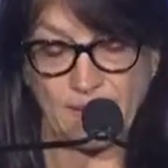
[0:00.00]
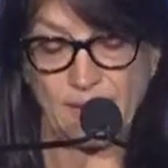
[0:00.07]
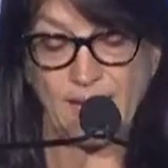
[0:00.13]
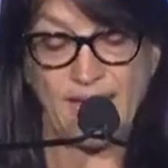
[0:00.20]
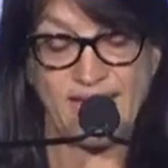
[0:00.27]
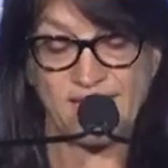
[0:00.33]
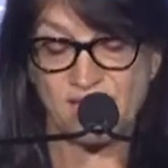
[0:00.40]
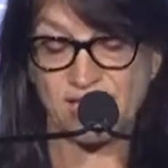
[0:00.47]

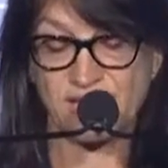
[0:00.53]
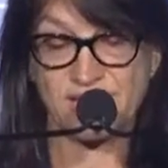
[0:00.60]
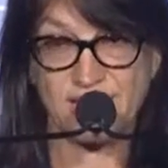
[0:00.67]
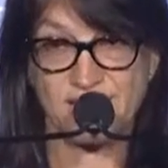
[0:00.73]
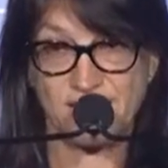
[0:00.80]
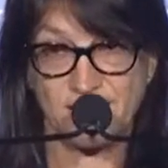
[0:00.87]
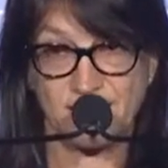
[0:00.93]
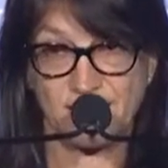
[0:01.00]
Haitians
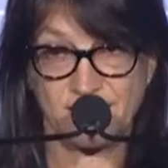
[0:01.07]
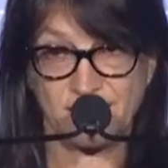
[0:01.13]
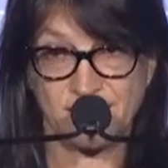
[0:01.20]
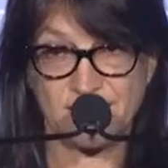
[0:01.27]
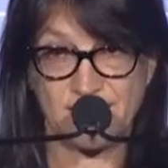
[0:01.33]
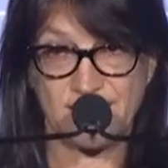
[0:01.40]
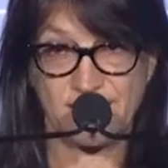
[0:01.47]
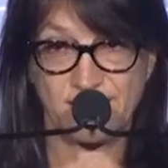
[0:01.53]
didn't
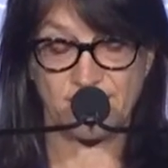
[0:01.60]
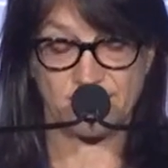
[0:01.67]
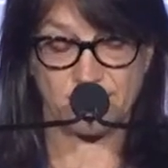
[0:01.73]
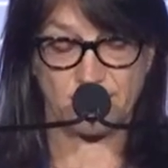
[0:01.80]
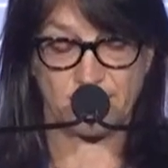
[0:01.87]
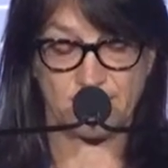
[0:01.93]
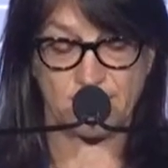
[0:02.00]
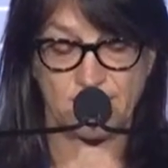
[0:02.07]
understand this
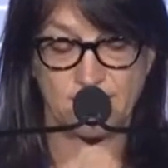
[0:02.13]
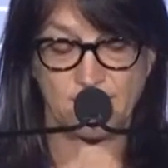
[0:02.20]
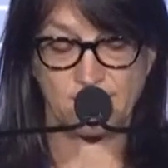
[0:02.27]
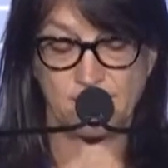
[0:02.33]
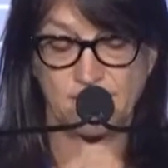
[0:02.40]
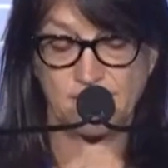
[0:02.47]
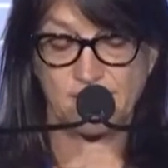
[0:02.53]
all the time.